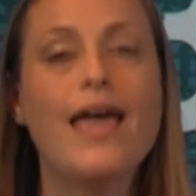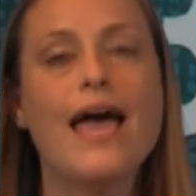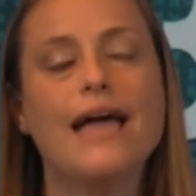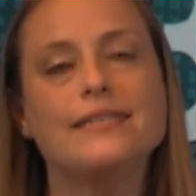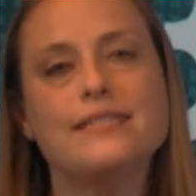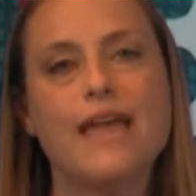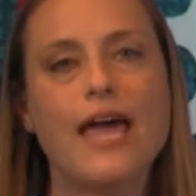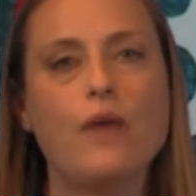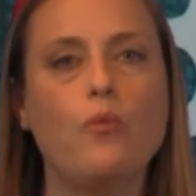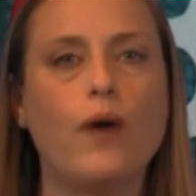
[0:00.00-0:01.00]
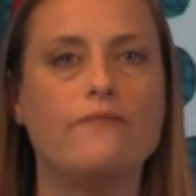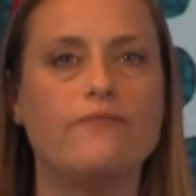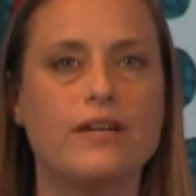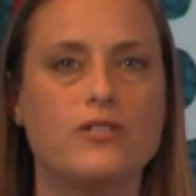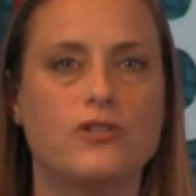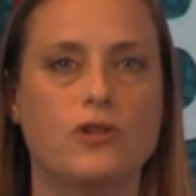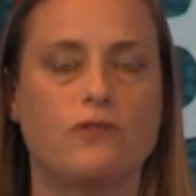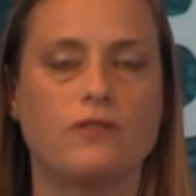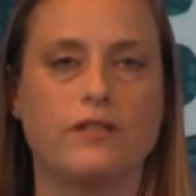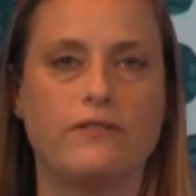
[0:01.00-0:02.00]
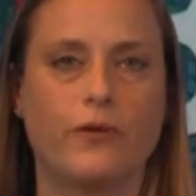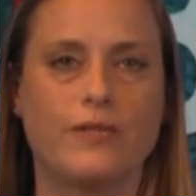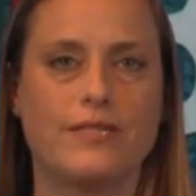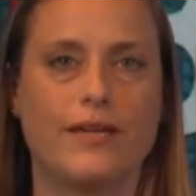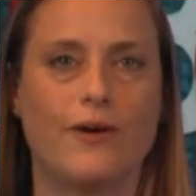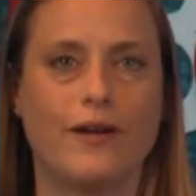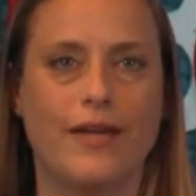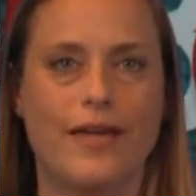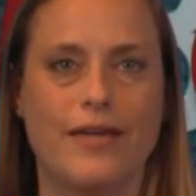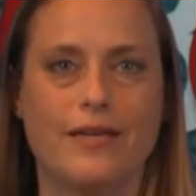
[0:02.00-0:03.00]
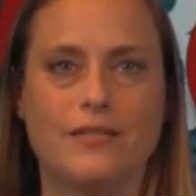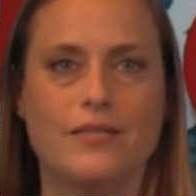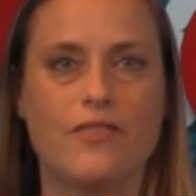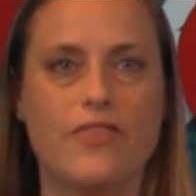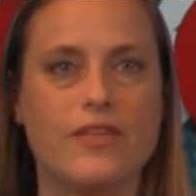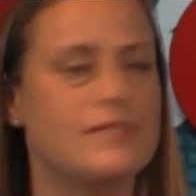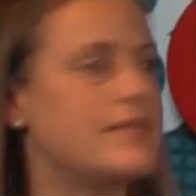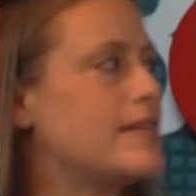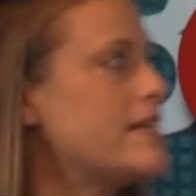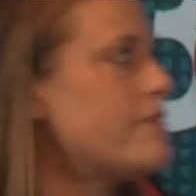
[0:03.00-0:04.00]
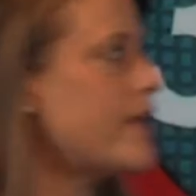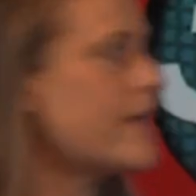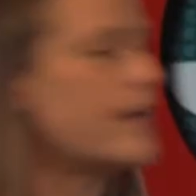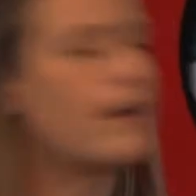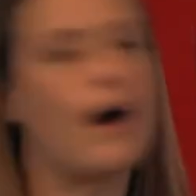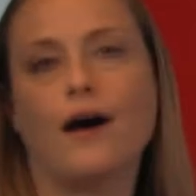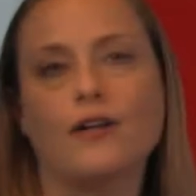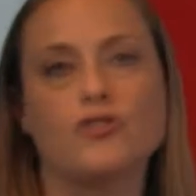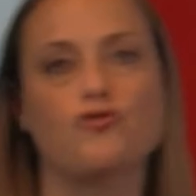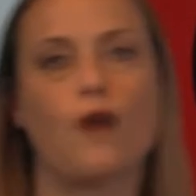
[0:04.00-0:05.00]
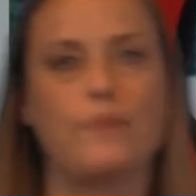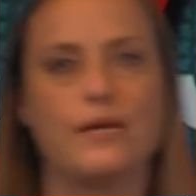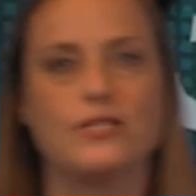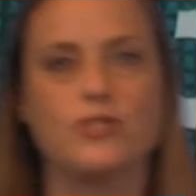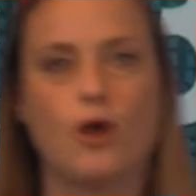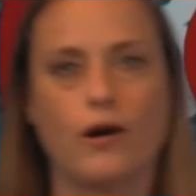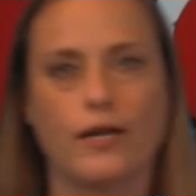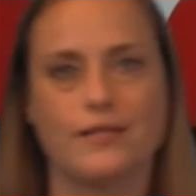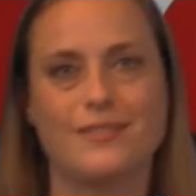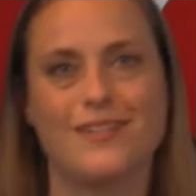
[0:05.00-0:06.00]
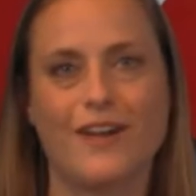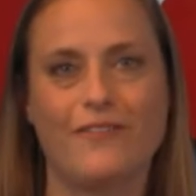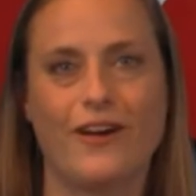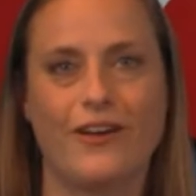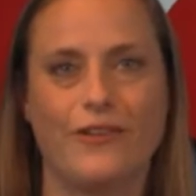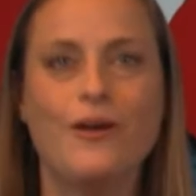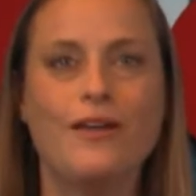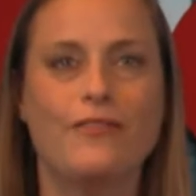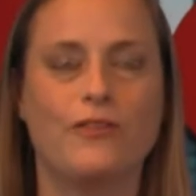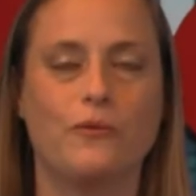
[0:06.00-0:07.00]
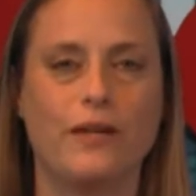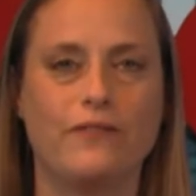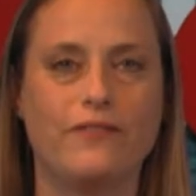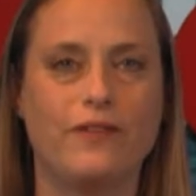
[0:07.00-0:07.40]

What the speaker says: and today what investors are really focusing on is this significant drop in target stock value that we've